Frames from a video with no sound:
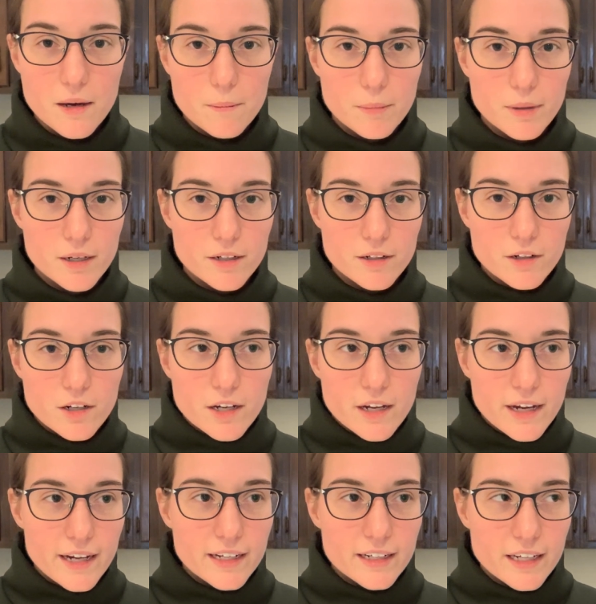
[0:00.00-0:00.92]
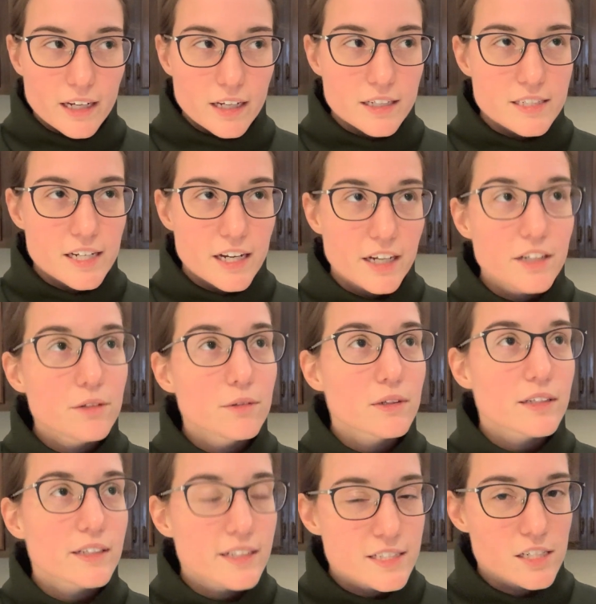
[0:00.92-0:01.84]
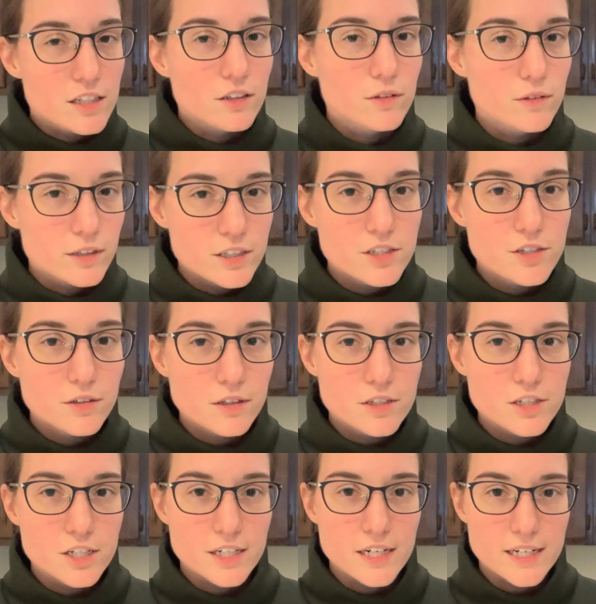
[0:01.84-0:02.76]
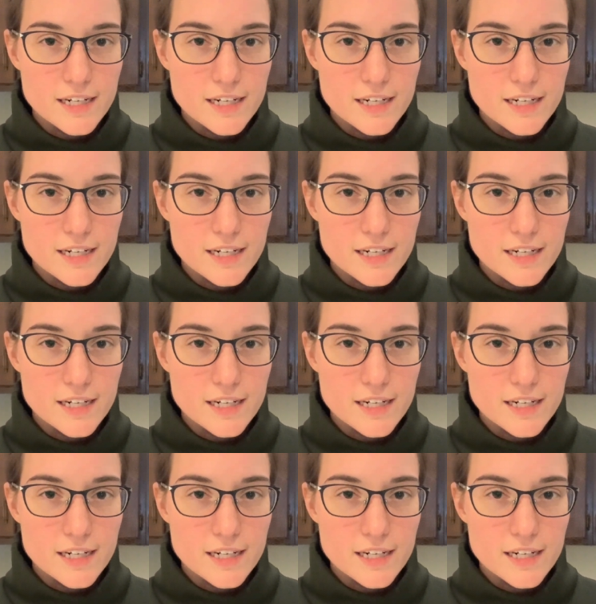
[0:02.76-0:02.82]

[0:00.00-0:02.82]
but it continually is alluded to that she's